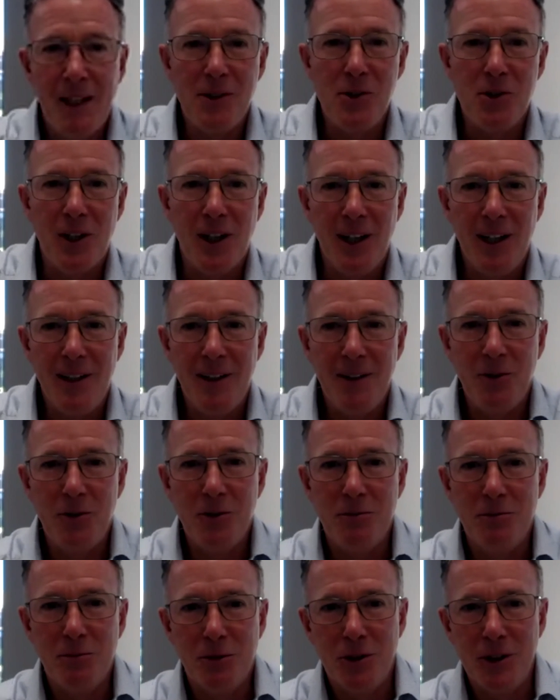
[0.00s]
Jane, and good
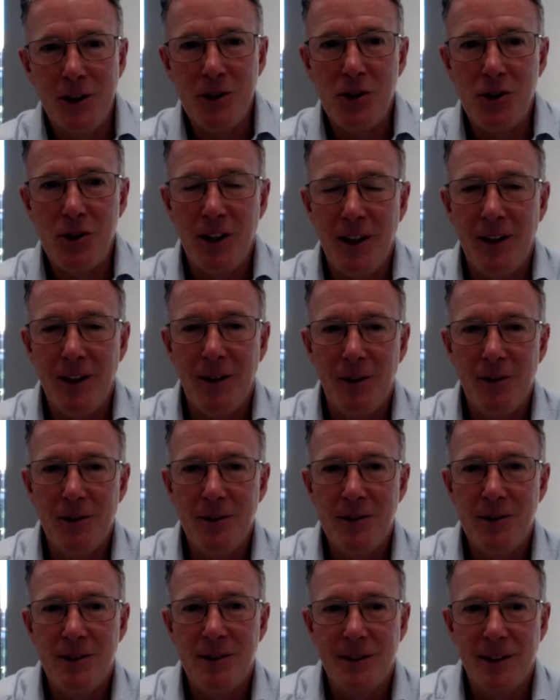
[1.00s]
morning,
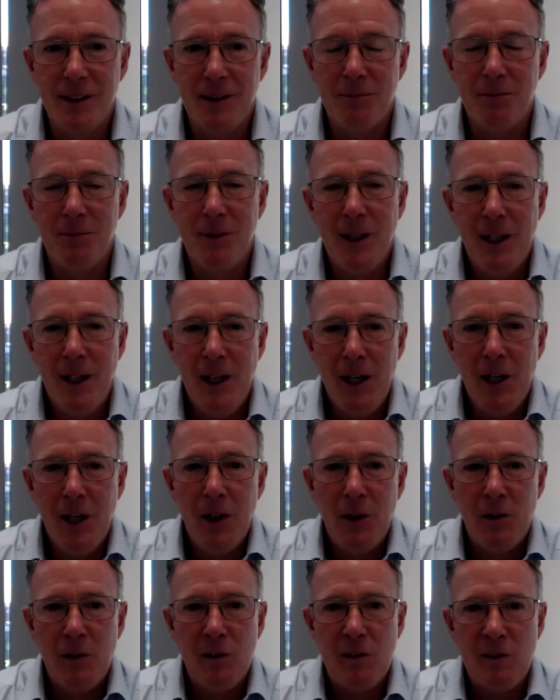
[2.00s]
shareholders.
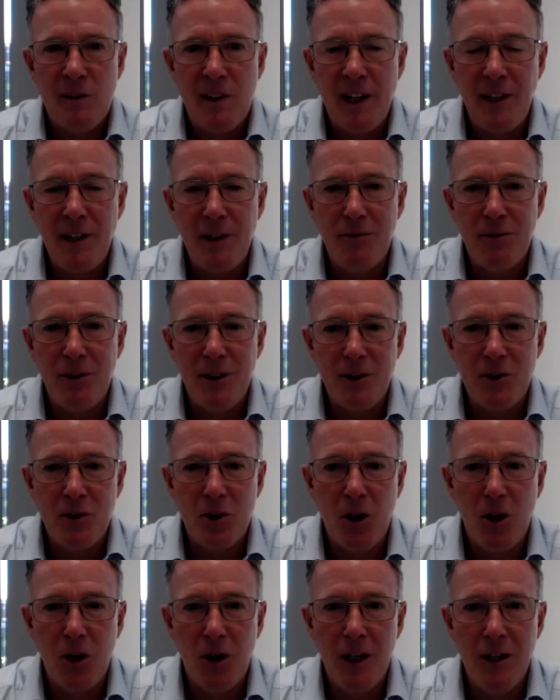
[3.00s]
Thank you for your
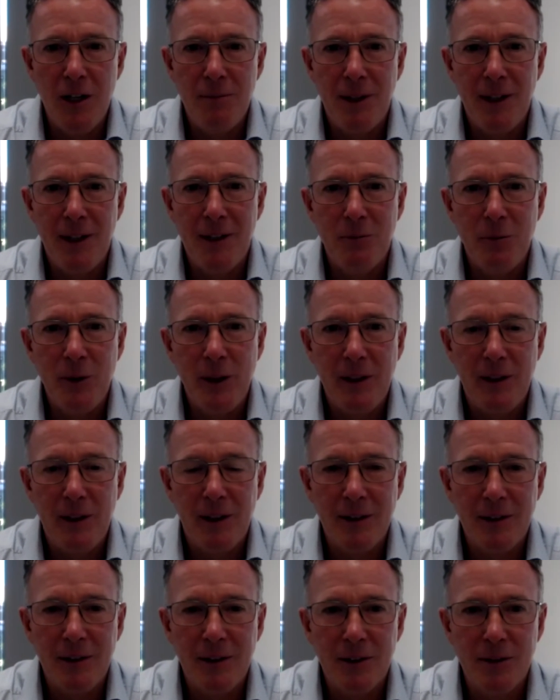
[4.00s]
time, and we'd
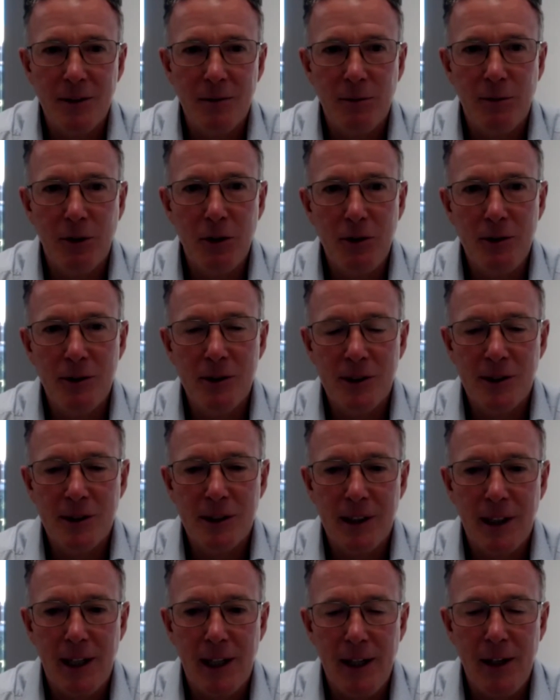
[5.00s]
like to focus
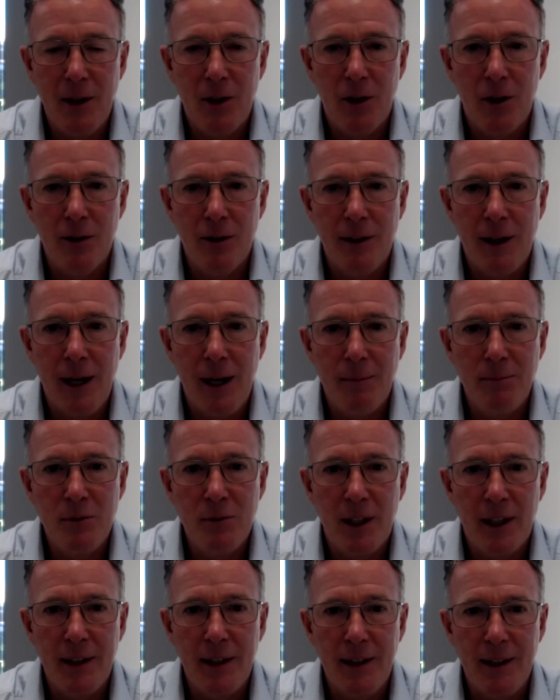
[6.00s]
today on
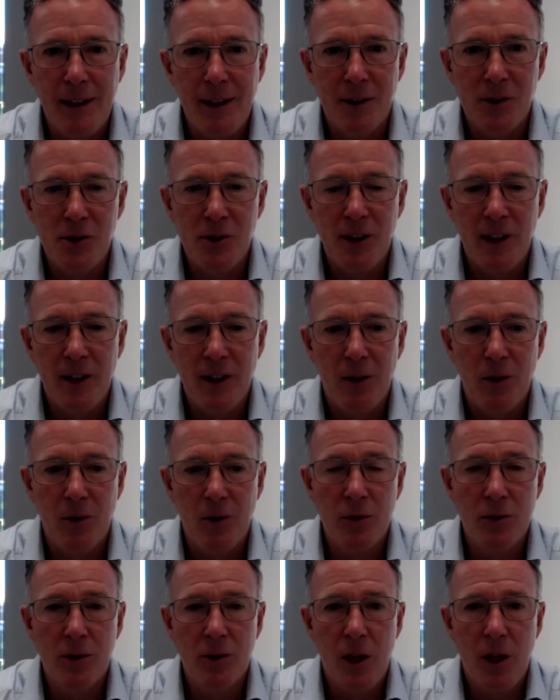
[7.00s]
updating our
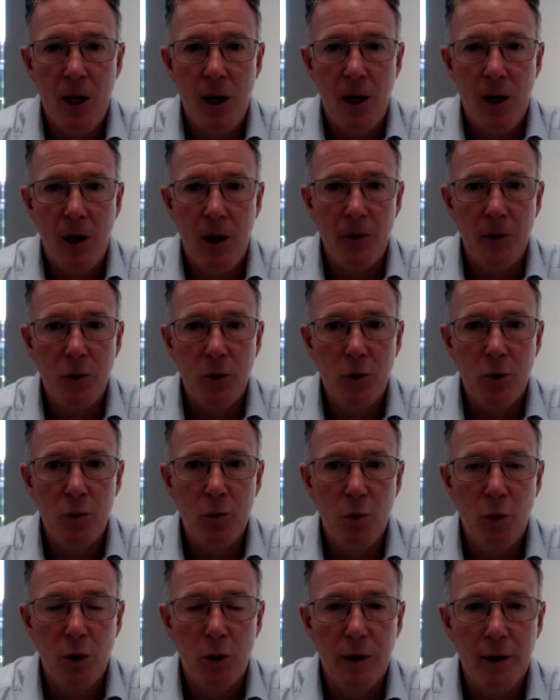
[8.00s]
shareholders on the good
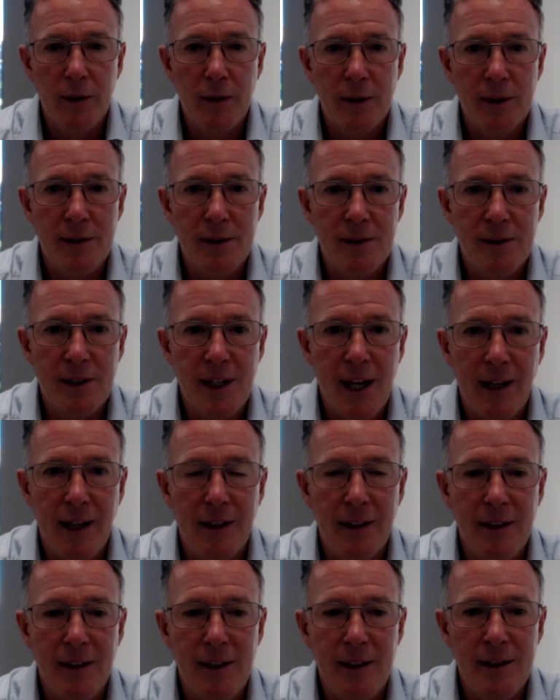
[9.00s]
work that Zach
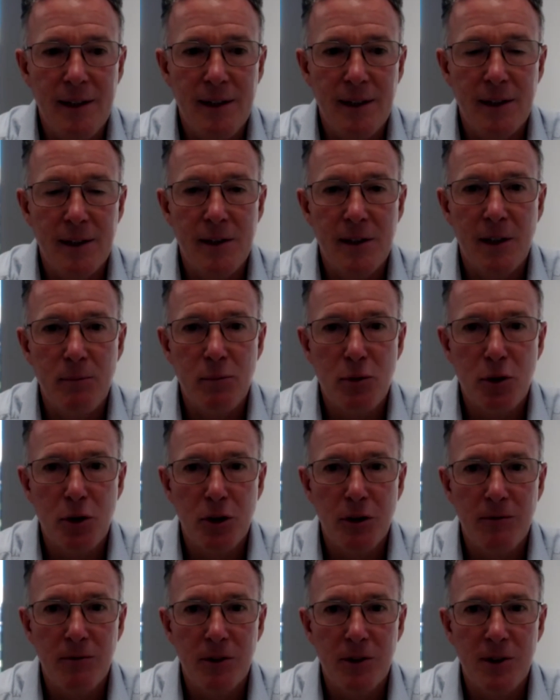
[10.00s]
and his
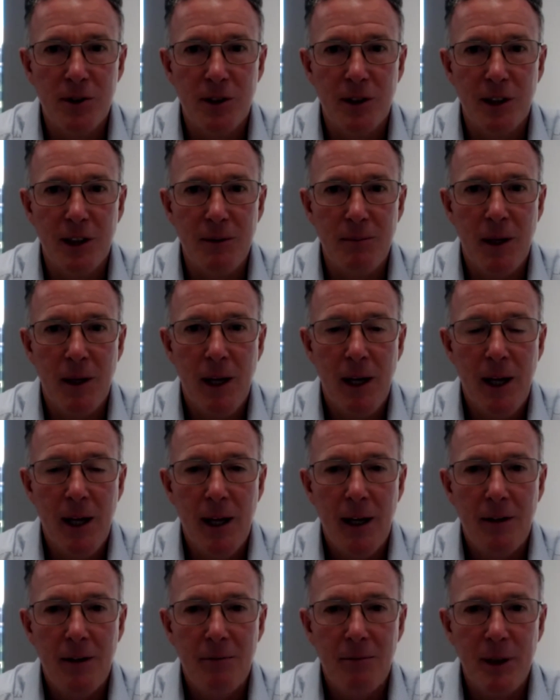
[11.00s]
subsurface team
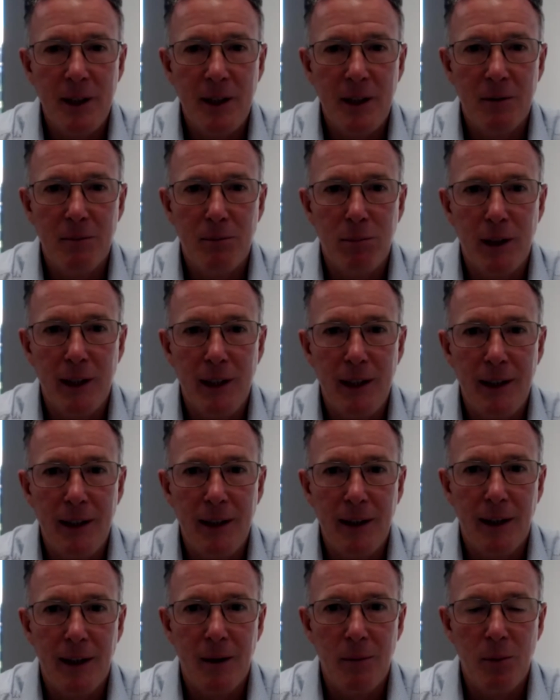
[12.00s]
have been completing
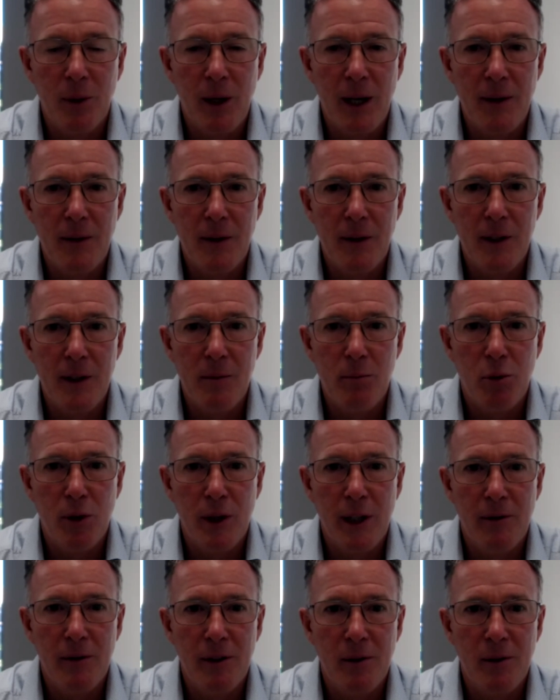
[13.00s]
up at the
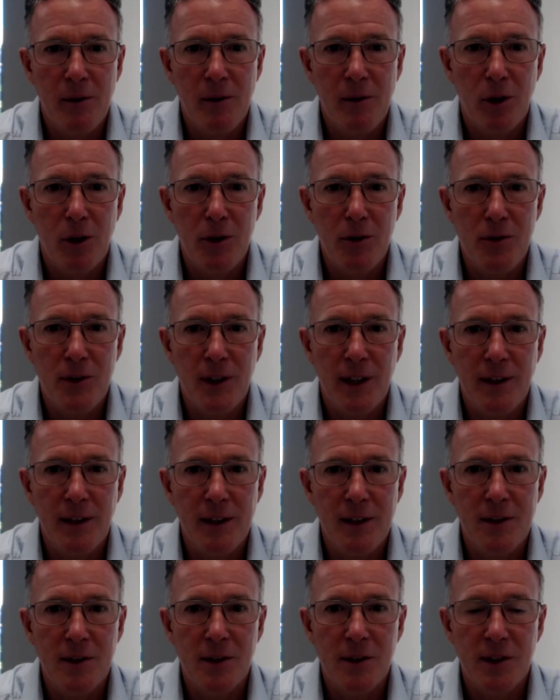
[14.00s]
Prairie project
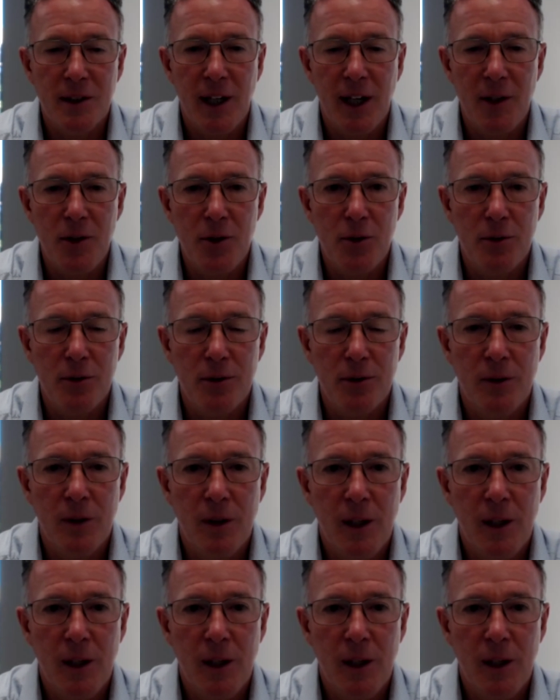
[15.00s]
in Saskatchewan,